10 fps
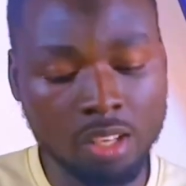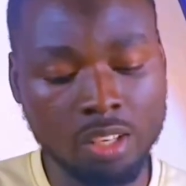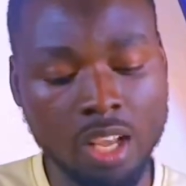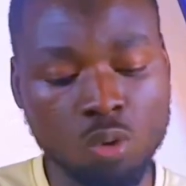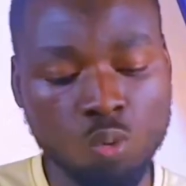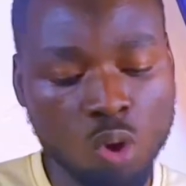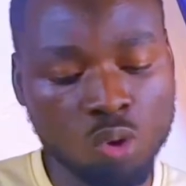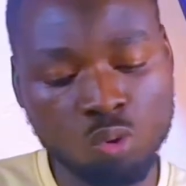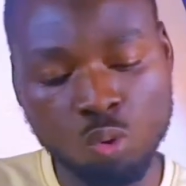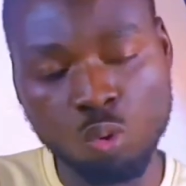then you
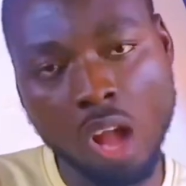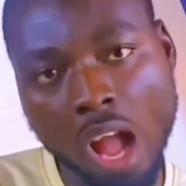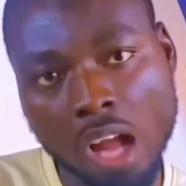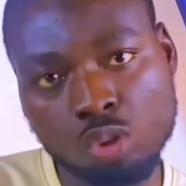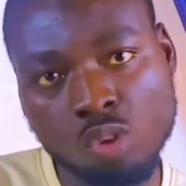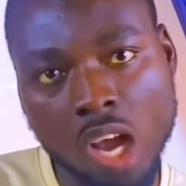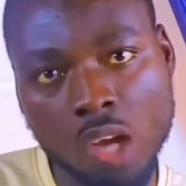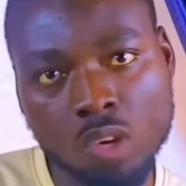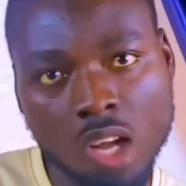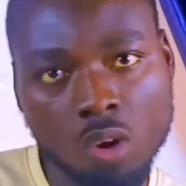want to join
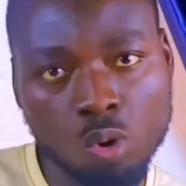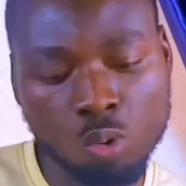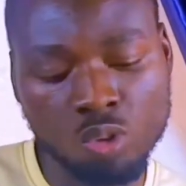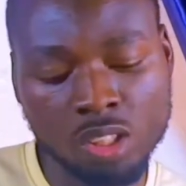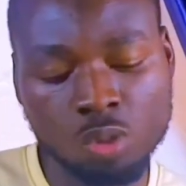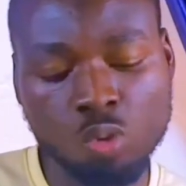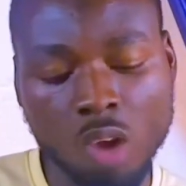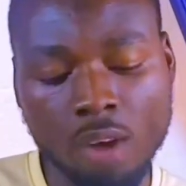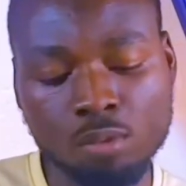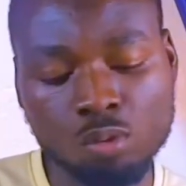another color with it, you
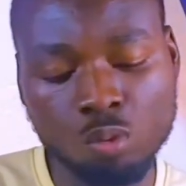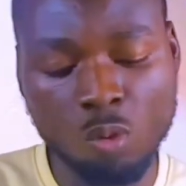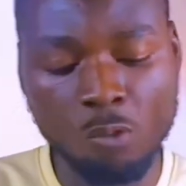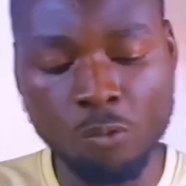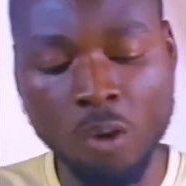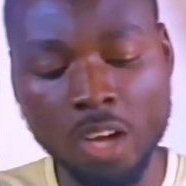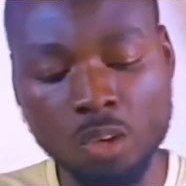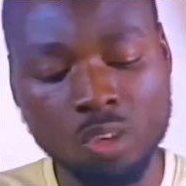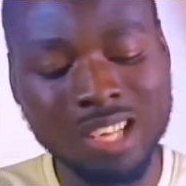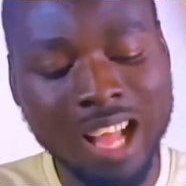have to look
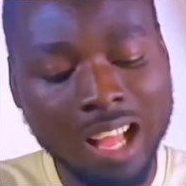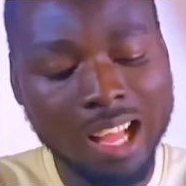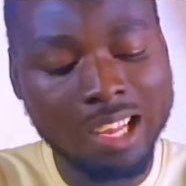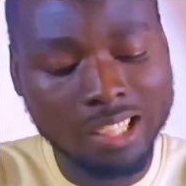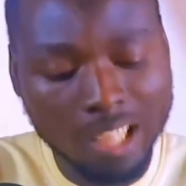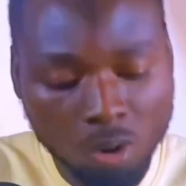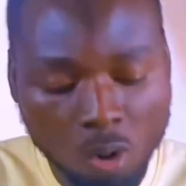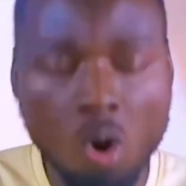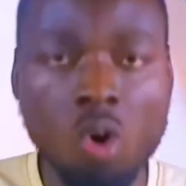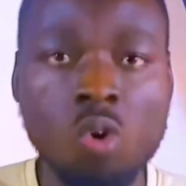for another red
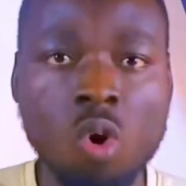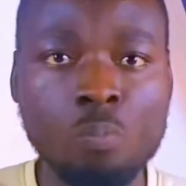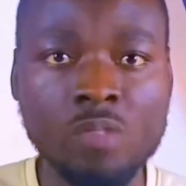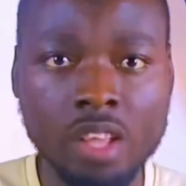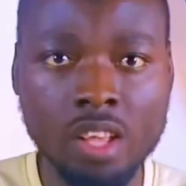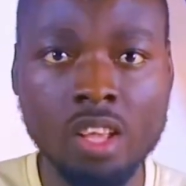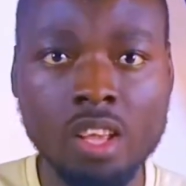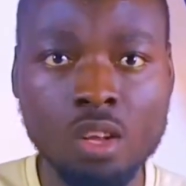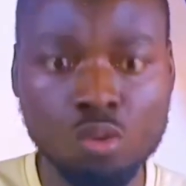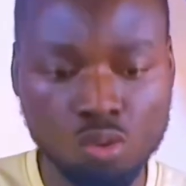color
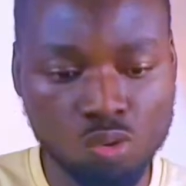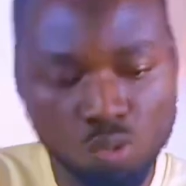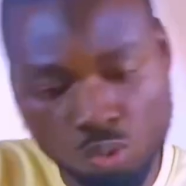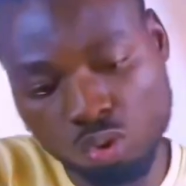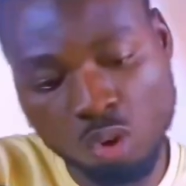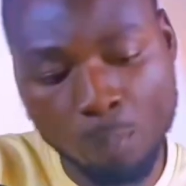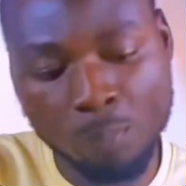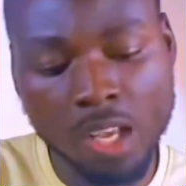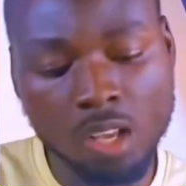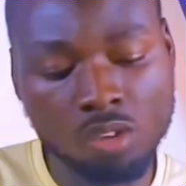to join.
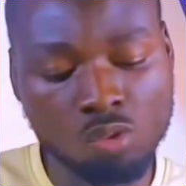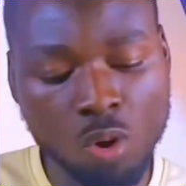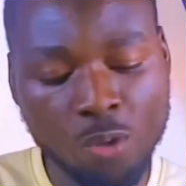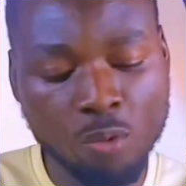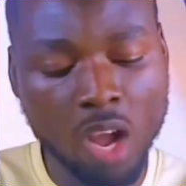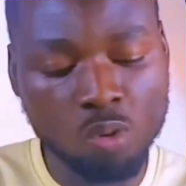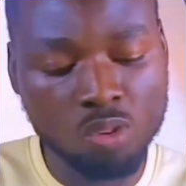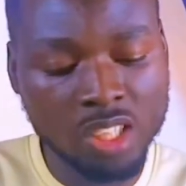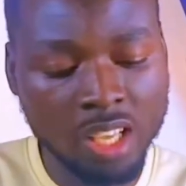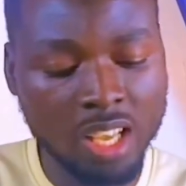So if you are
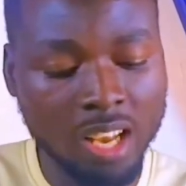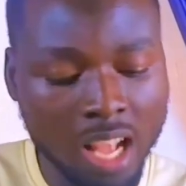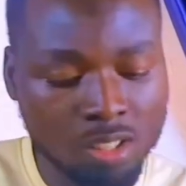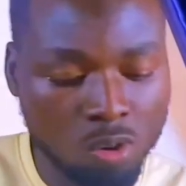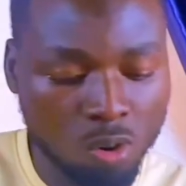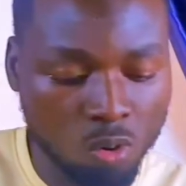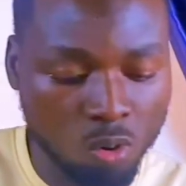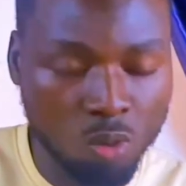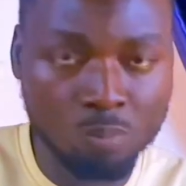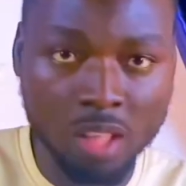using a light
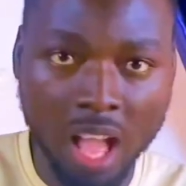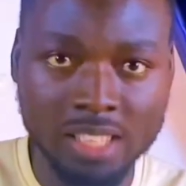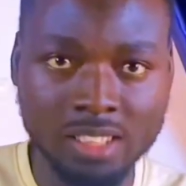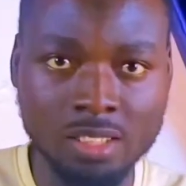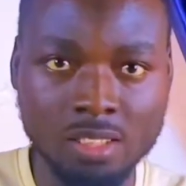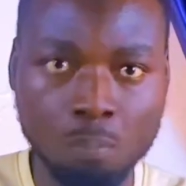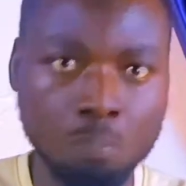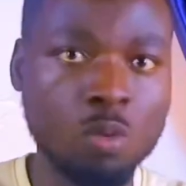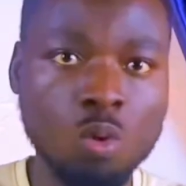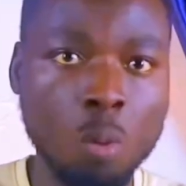color as in
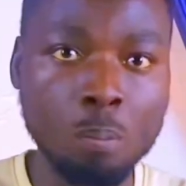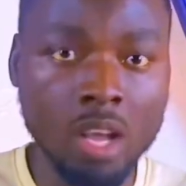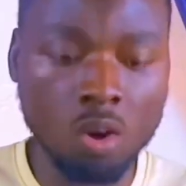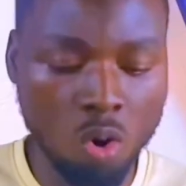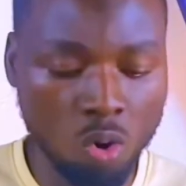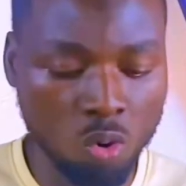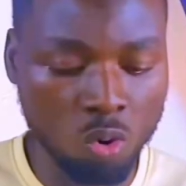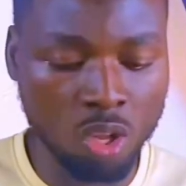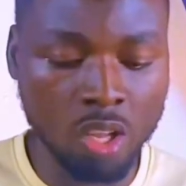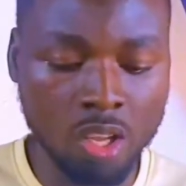your main color,
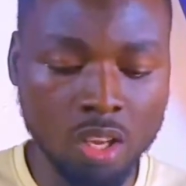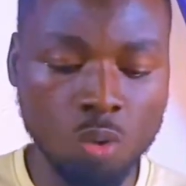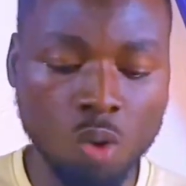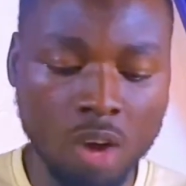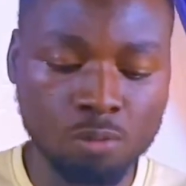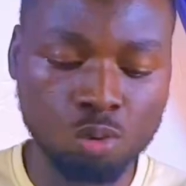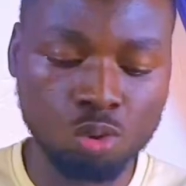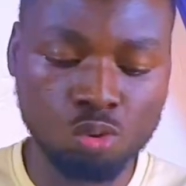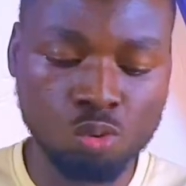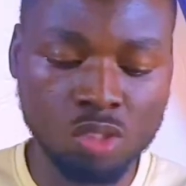then you have to
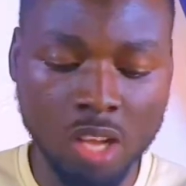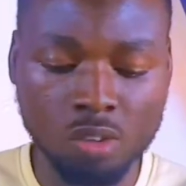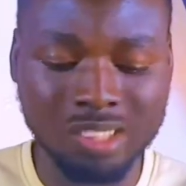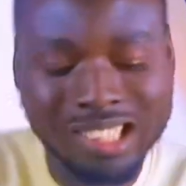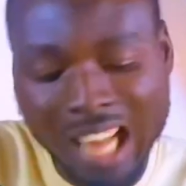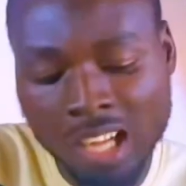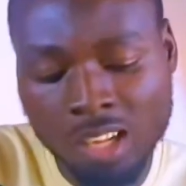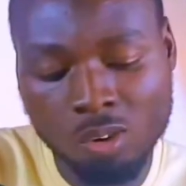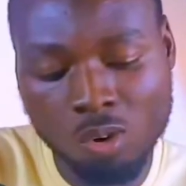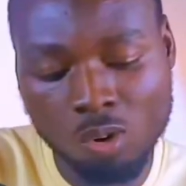choose a dark
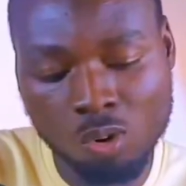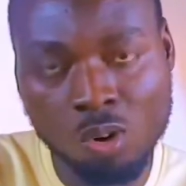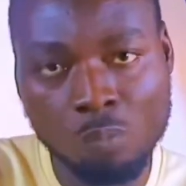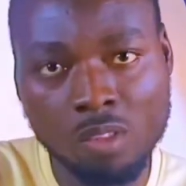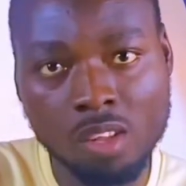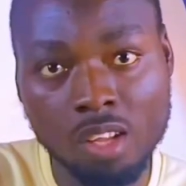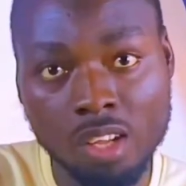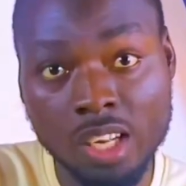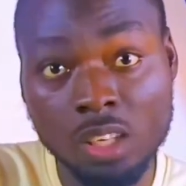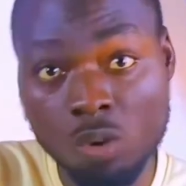color, a
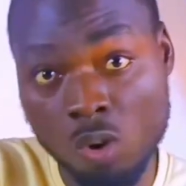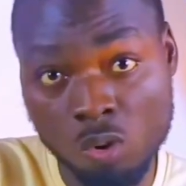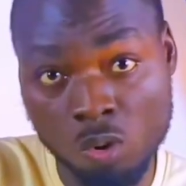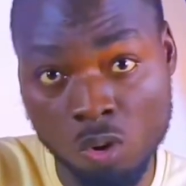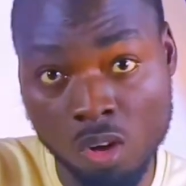red color